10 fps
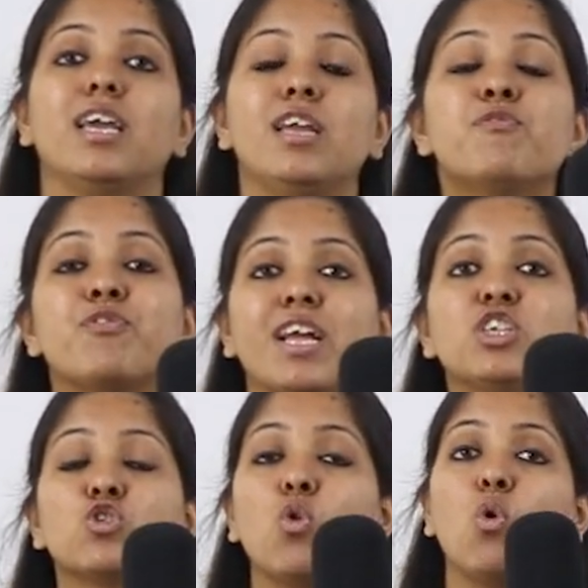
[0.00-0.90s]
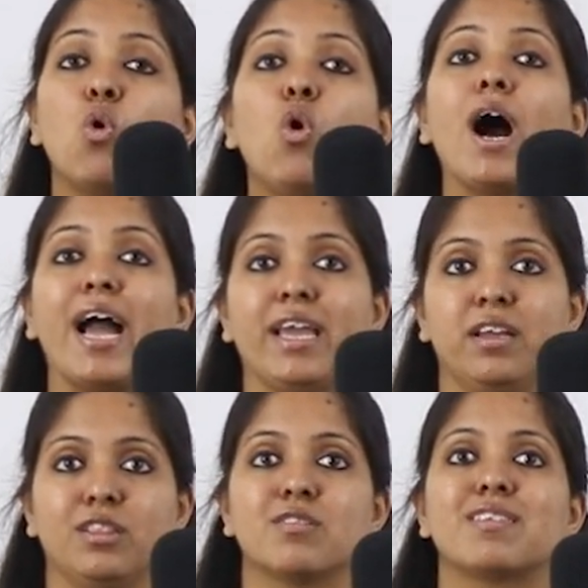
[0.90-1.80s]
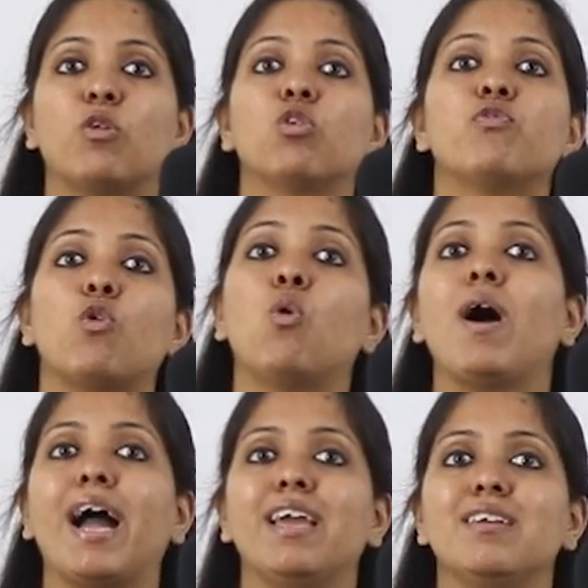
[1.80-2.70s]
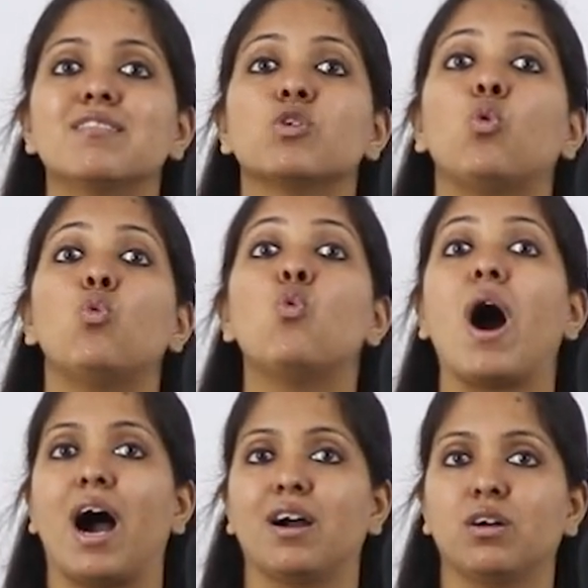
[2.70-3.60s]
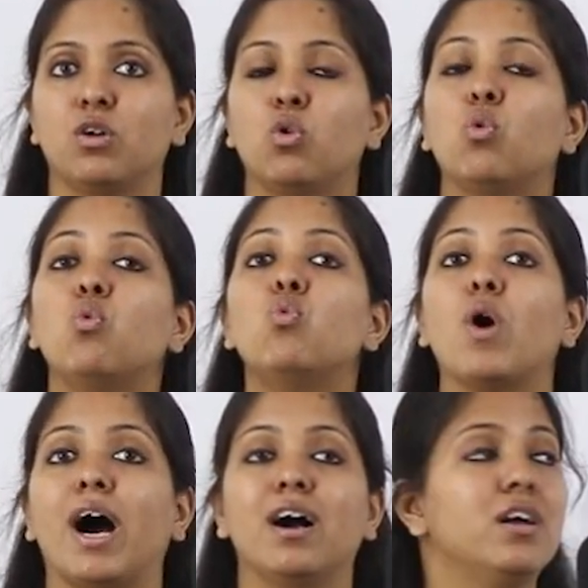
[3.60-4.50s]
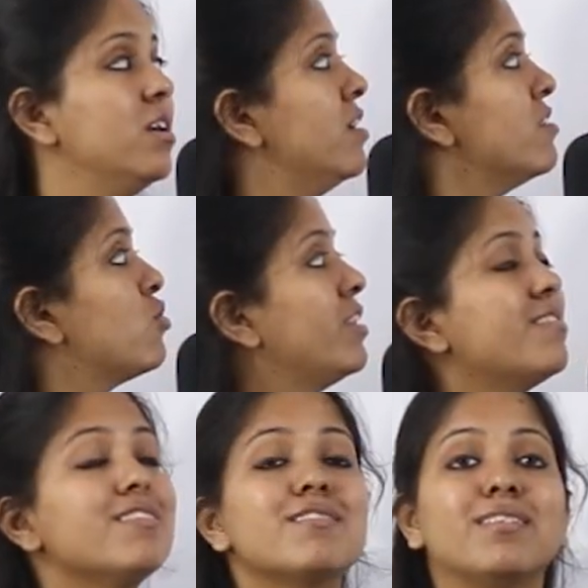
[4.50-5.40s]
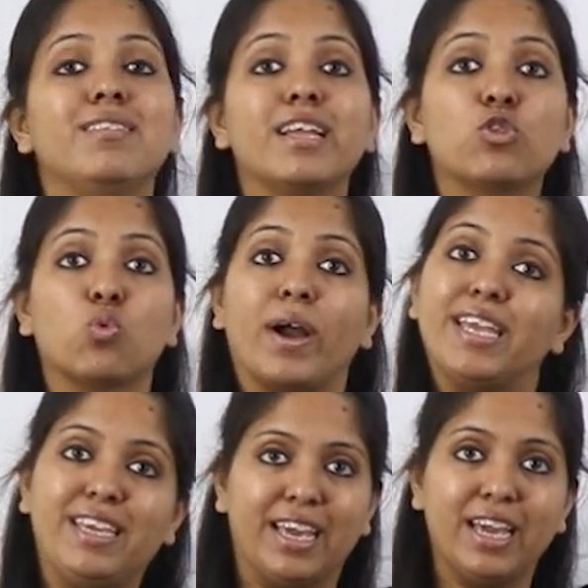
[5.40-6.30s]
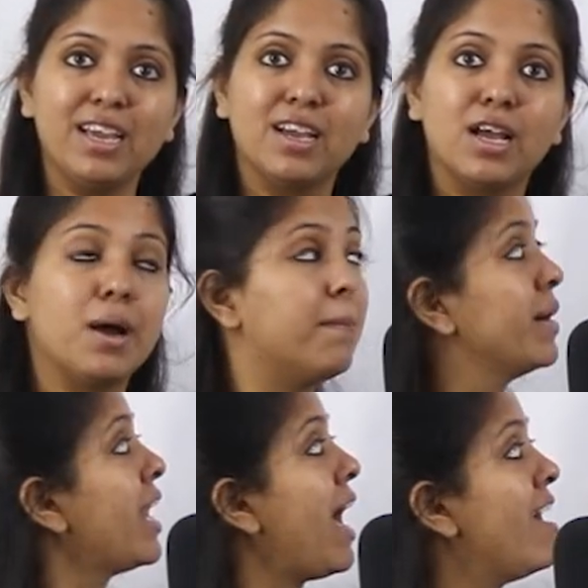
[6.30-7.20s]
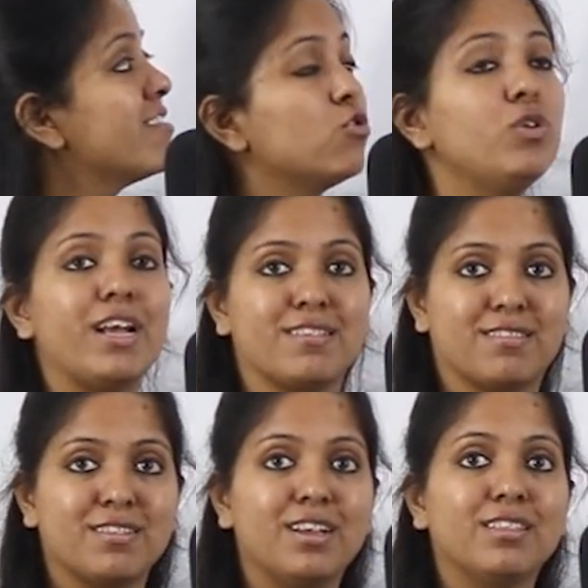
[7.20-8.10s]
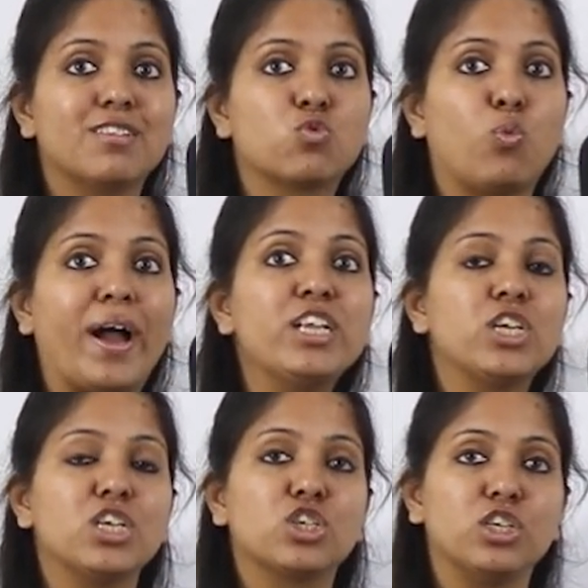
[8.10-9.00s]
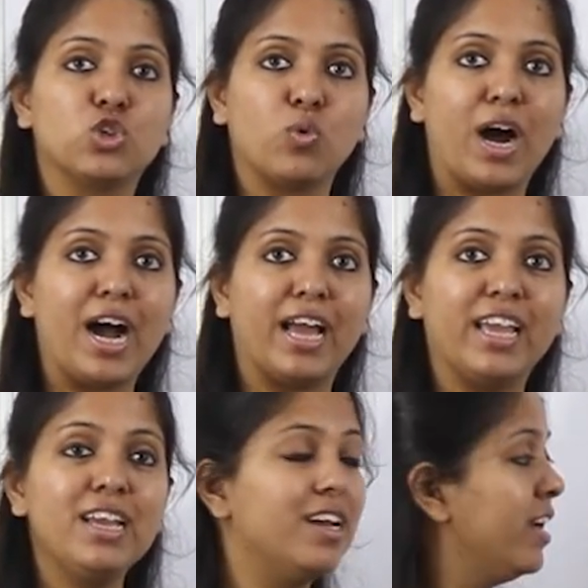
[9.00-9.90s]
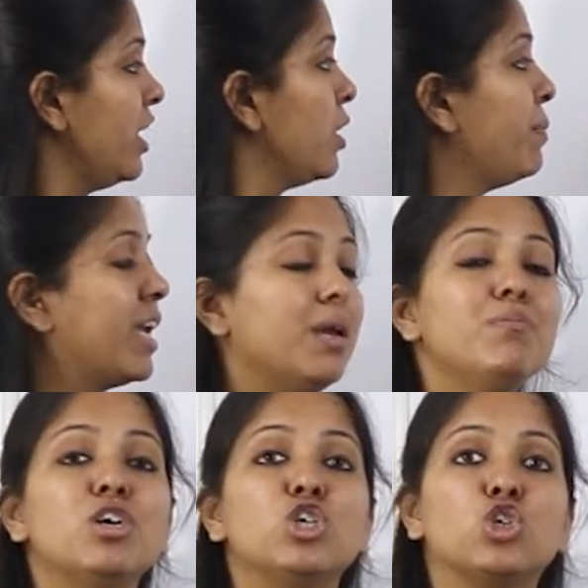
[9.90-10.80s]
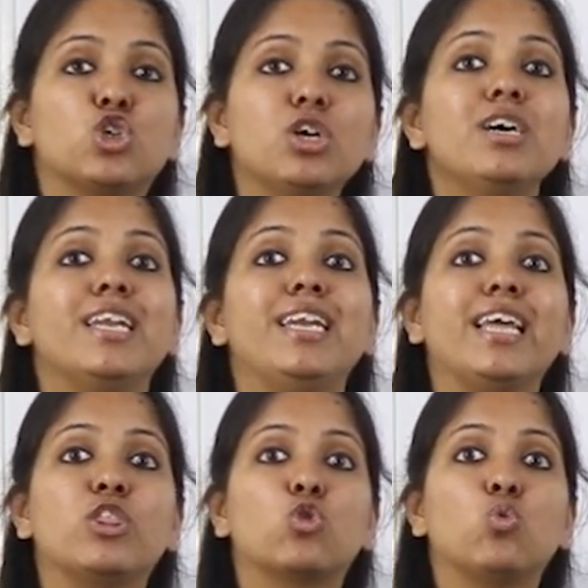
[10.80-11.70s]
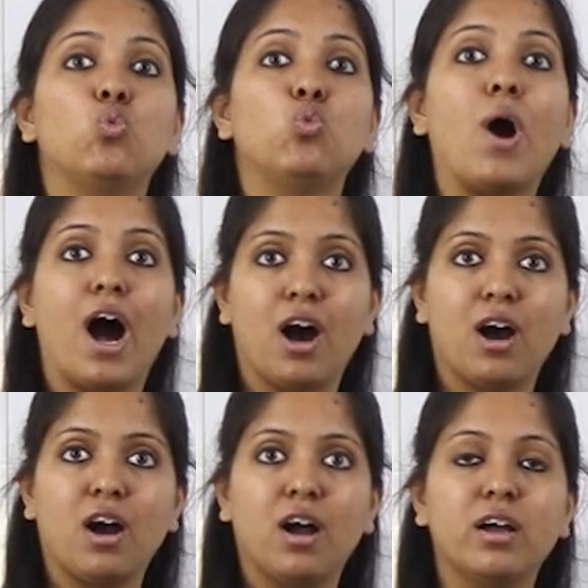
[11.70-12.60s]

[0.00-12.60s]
in French, OI, the sound of OI is oua. So this is nettoyer, but as soon as this Y changed into I, it became je nettoie,